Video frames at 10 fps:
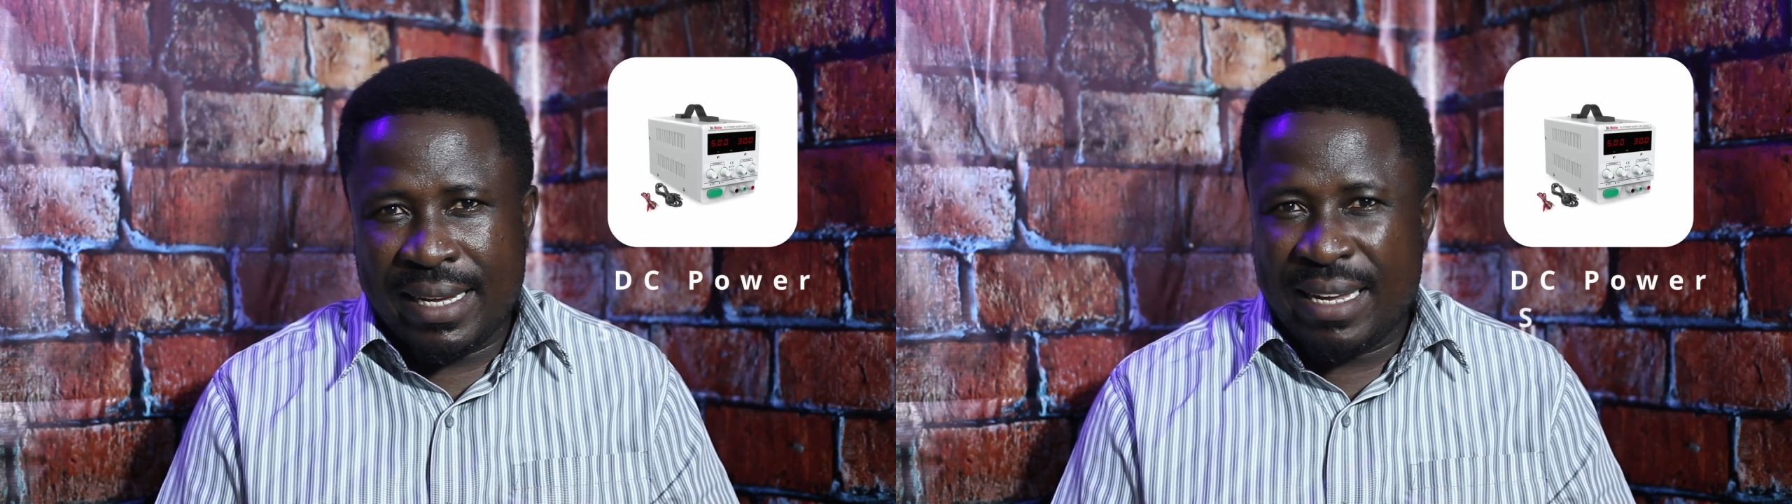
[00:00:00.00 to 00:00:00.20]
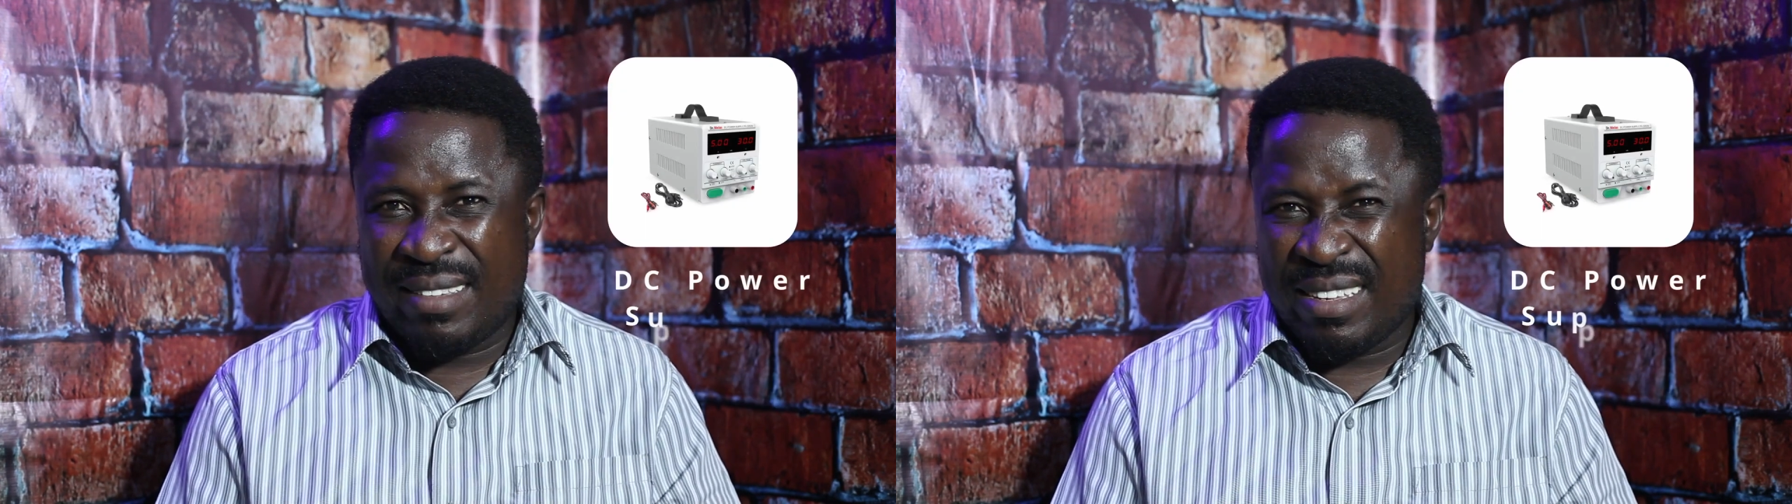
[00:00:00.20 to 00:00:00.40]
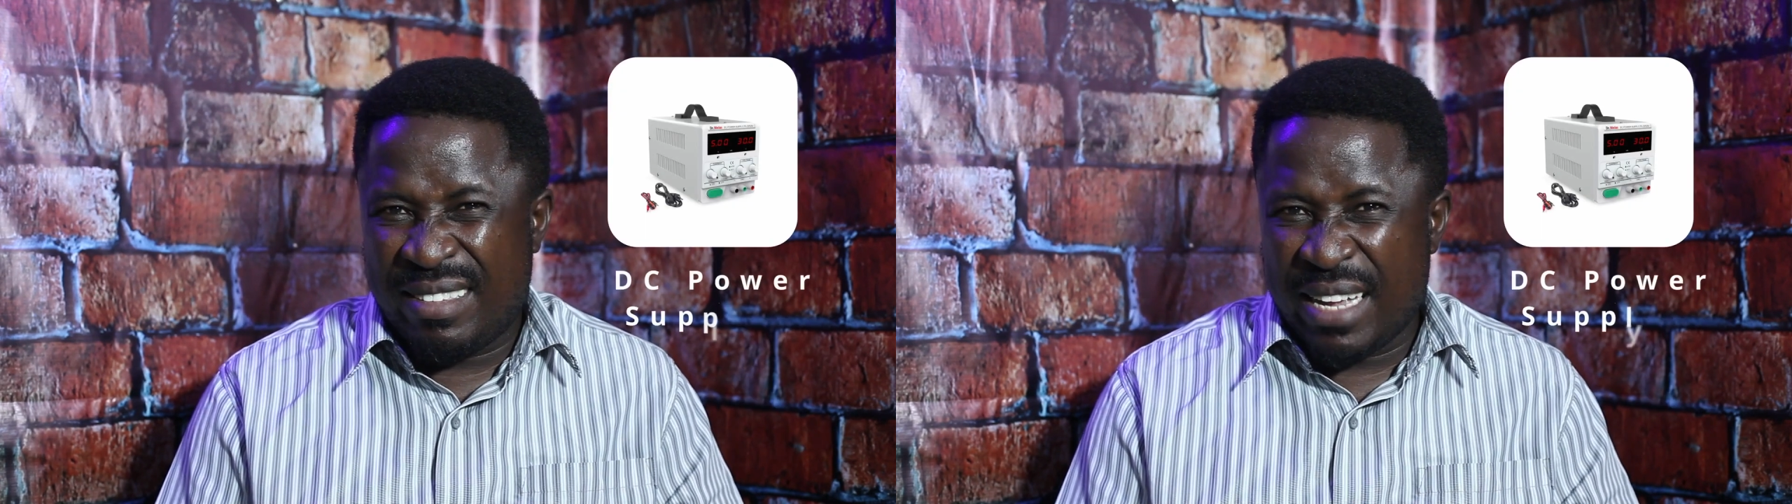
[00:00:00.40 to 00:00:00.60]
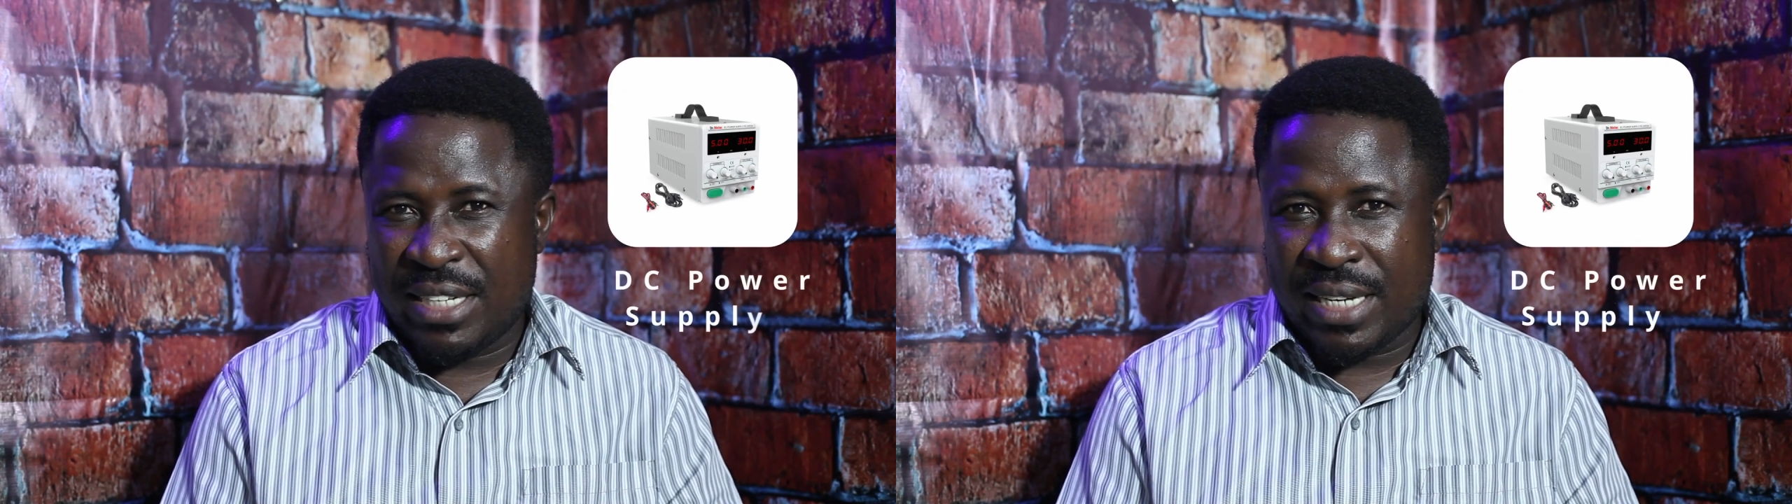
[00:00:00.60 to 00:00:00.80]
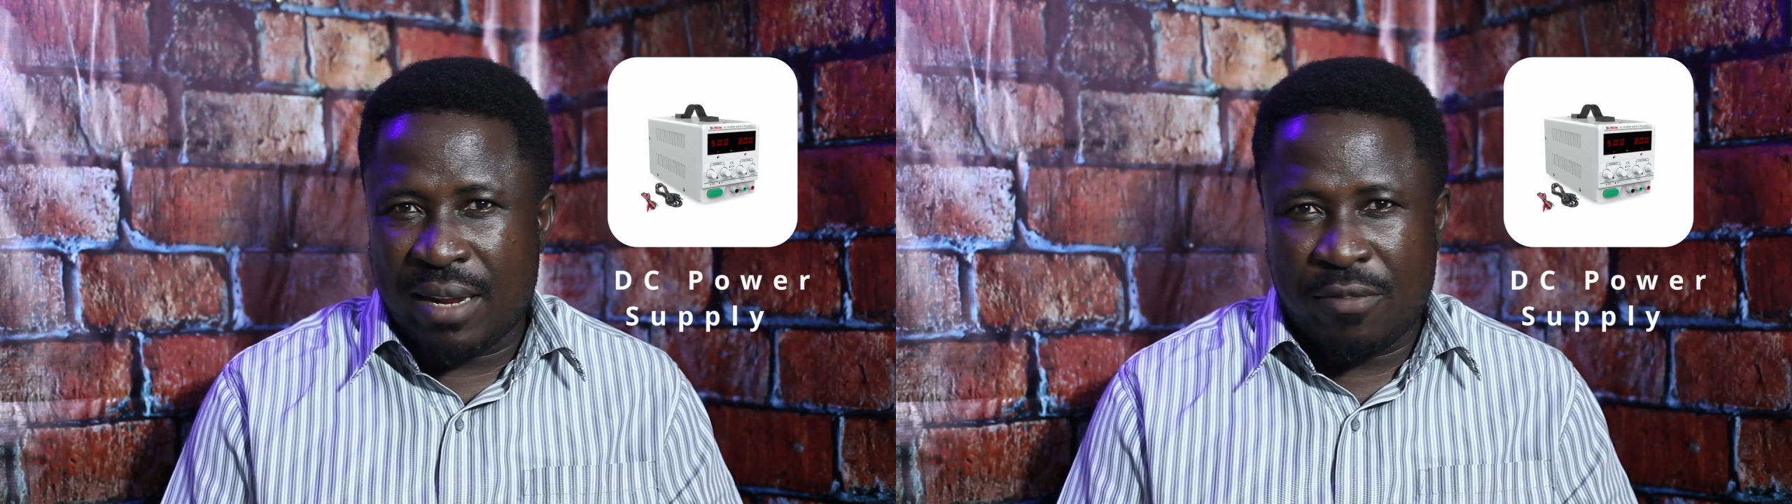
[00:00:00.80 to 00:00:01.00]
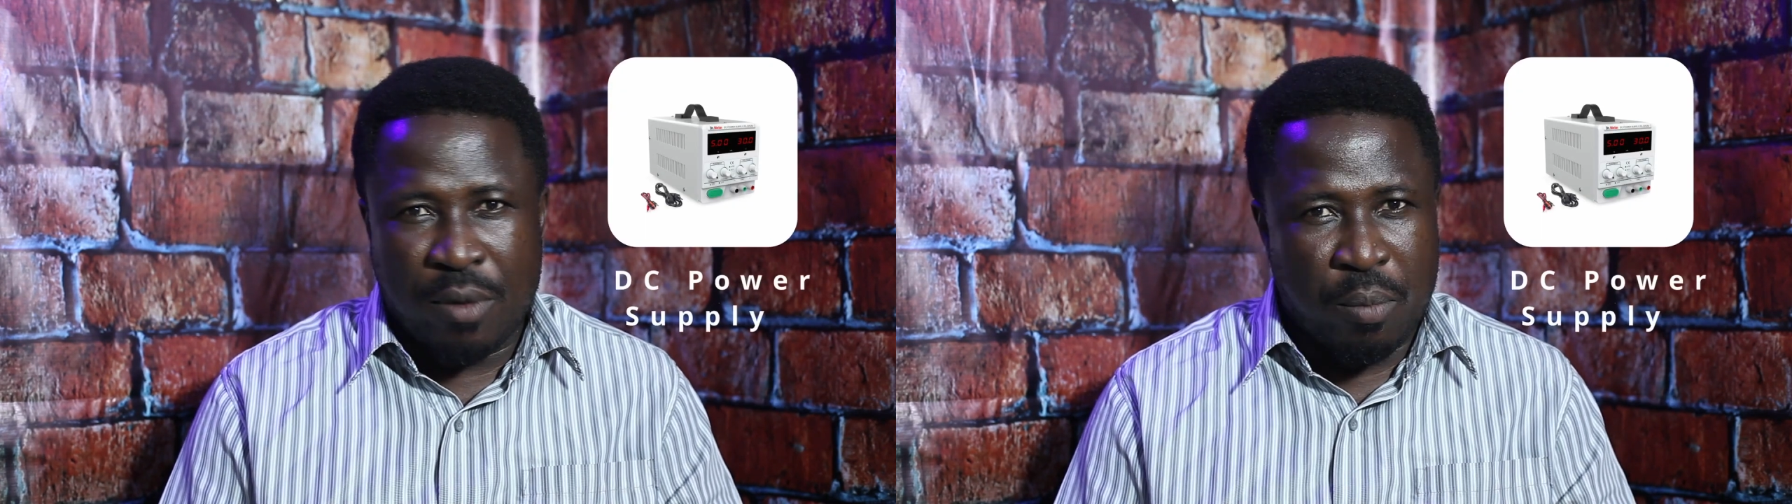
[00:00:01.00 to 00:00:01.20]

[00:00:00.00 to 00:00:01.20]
is essential for